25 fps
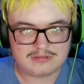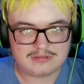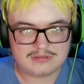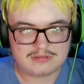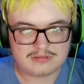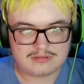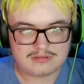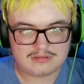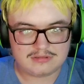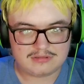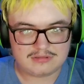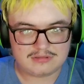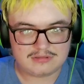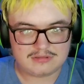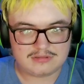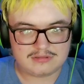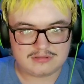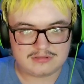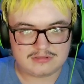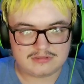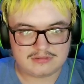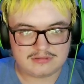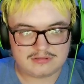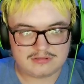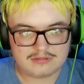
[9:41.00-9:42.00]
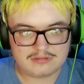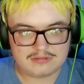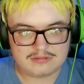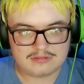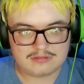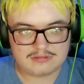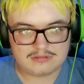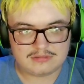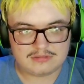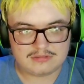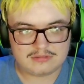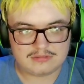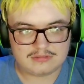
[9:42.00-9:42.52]

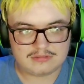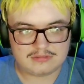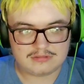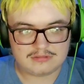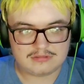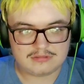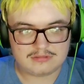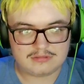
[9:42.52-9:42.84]
(no one is talking)